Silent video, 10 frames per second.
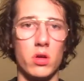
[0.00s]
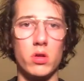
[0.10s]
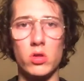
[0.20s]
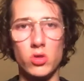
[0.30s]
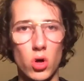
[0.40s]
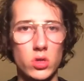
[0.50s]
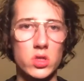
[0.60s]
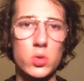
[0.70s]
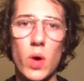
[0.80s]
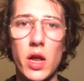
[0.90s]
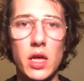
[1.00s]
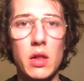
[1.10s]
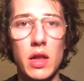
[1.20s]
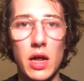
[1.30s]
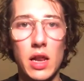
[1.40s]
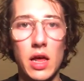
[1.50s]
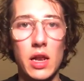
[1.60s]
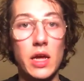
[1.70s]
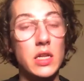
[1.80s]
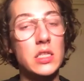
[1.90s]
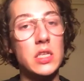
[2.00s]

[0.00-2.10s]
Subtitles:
non-sweaty, la la la. That's